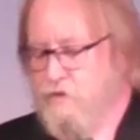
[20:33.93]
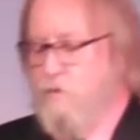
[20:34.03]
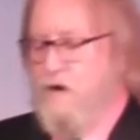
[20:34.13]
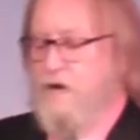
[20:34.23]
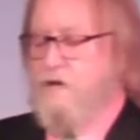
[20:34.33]

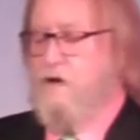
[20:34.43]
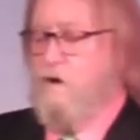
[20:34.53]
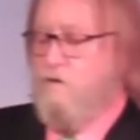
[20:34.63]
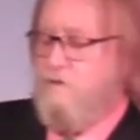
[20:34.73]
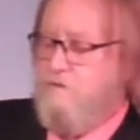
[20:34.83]
So, what I
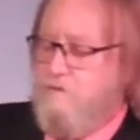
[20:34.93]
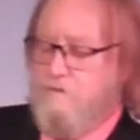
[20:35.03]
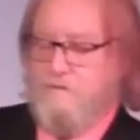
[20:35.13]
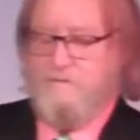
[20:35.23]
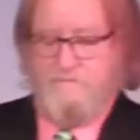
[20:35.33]
know
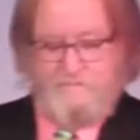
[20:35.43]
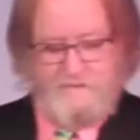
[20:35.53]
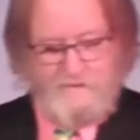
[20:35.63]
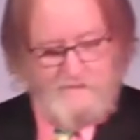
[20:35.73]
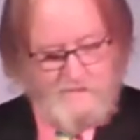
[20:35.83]

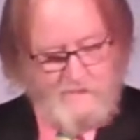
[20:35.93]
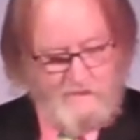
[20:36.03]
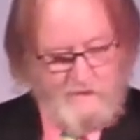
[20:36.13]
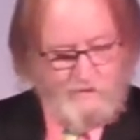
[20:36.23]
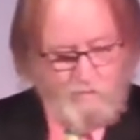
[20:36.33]

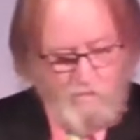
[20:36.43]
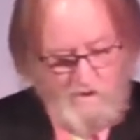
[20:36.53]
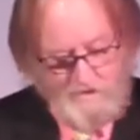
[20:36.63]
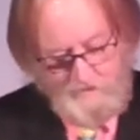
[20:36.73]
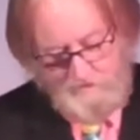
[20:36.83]
in this
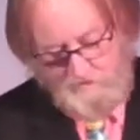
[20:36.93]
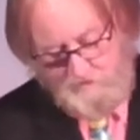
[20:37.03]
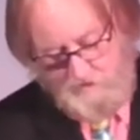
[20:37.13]
one